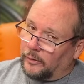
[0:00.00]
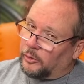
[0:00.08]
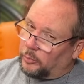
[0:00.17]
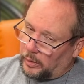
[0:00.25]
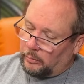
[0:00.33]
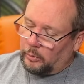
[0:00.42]
it's
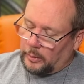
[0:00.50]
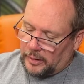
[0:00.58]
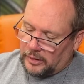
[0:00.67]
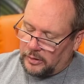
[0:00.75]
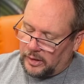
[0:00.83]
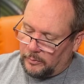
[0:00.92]
probably
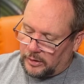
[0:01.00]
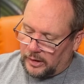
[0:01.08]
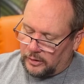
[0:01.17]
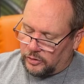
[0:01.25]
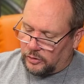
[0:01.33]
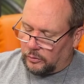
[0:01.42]
meant to imitate
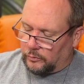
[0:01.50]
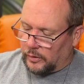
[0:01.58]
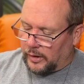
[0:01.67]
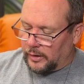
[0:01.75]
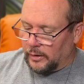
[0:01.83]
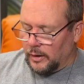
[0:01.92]
a
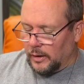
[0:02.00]
stonefly.